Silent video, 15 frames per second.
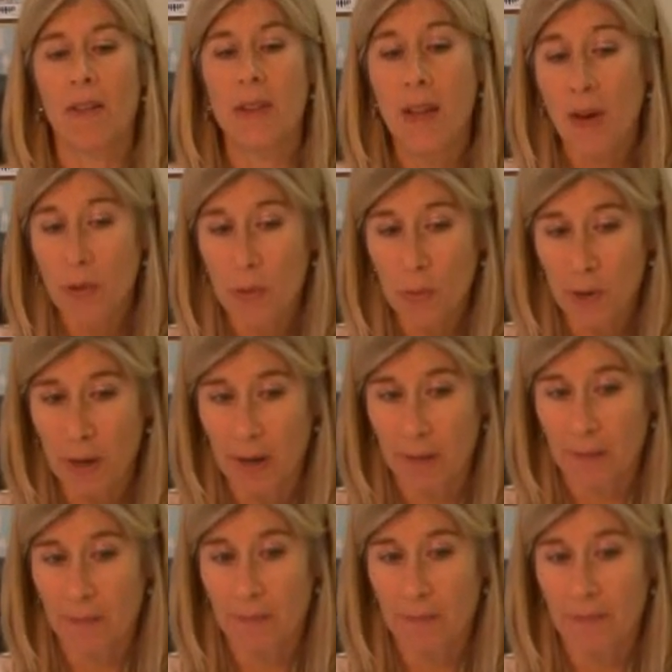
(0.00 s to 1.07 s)
The other
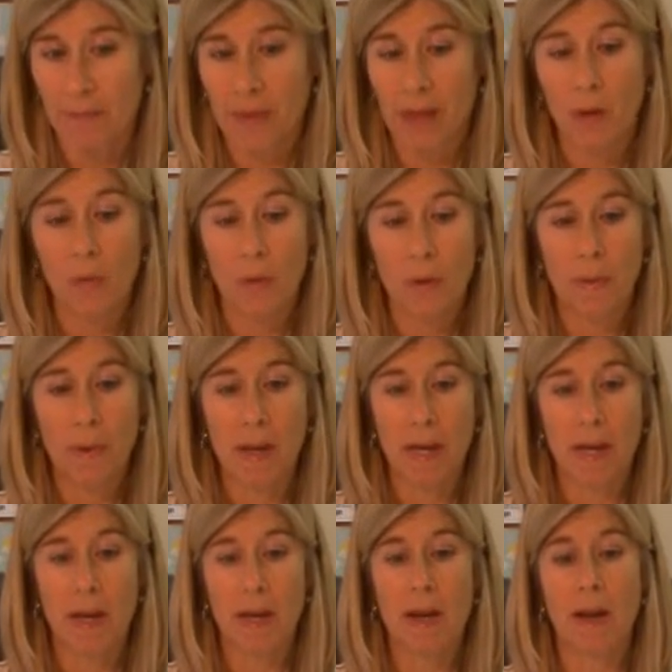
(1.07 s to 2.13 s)
one would
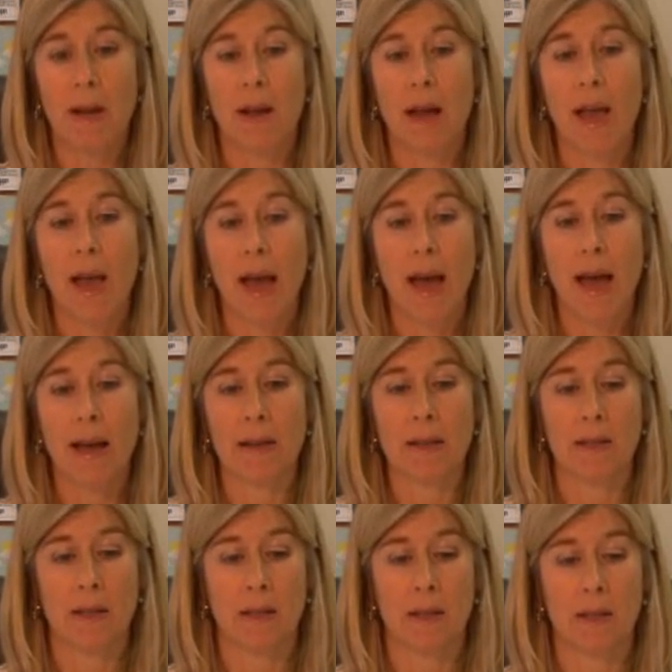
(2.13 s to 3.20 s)
be
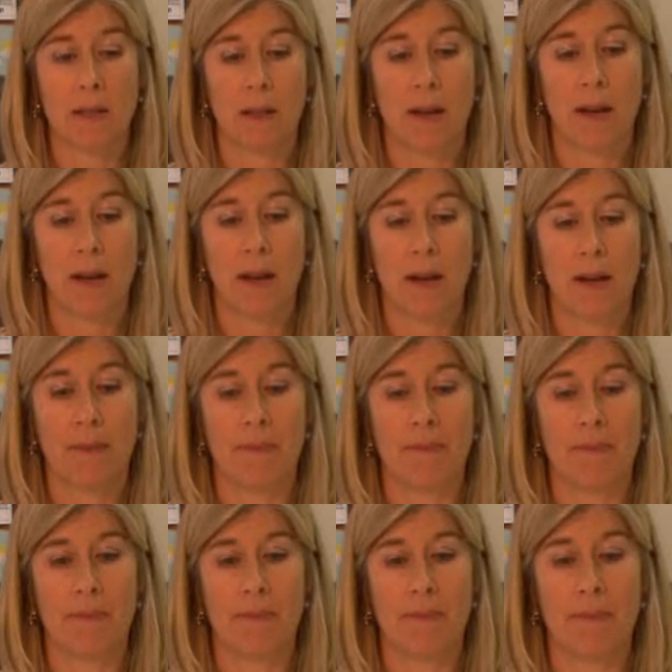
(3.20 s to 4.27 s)
at
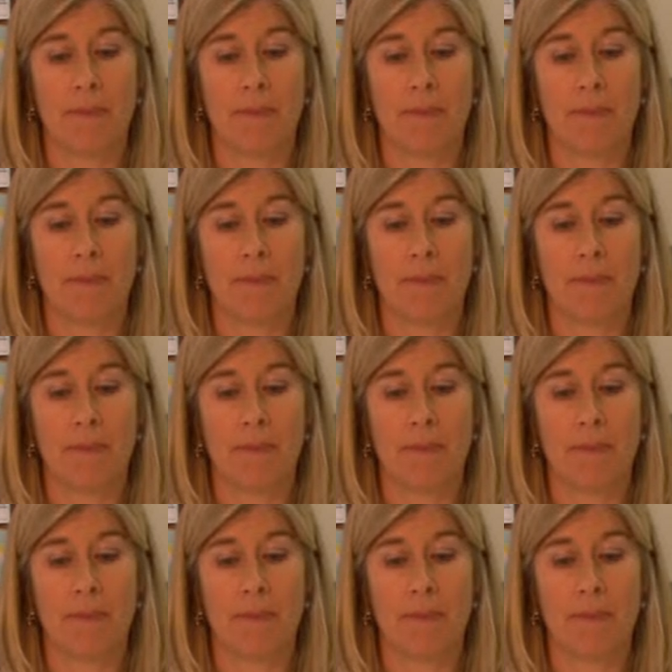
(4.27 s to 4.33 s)
um,